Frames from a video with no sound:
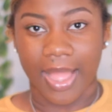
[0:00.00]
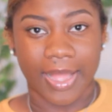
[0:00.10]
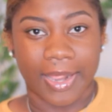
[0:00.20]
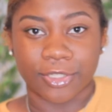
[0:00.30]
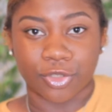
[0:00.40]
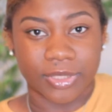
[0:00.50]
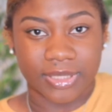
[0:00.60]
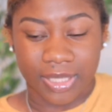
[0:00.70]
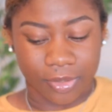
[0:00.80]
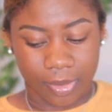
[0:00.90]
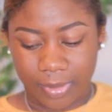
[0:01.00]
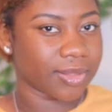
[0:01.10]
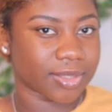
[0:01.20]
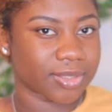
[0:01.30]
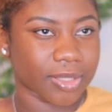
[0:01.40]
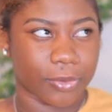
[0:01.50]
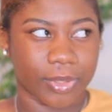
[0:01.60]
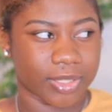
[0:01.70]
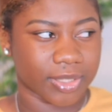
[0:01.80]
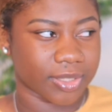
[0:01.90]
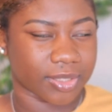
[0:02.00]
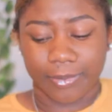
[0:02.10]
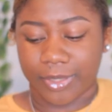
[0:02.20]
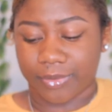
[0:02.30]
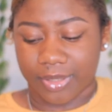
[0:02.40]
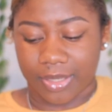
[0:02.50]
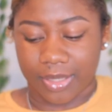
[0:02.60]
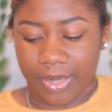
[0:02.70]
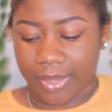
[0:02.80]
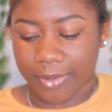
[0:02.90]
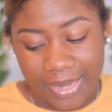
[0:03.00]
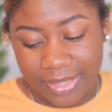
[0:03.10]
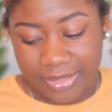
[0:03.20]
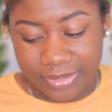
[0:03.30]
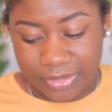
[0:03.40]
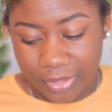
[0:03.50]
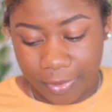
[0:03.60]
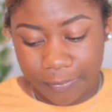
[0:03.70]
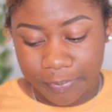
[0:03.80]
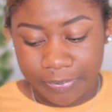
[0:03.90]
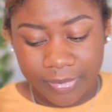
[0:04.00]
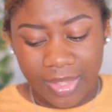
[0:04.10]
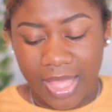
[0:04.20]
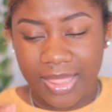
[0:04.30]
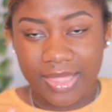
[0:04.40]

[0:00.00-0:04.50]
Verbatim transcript: I gotta dress that up. It looks so good, period. Like, I like this shirt. I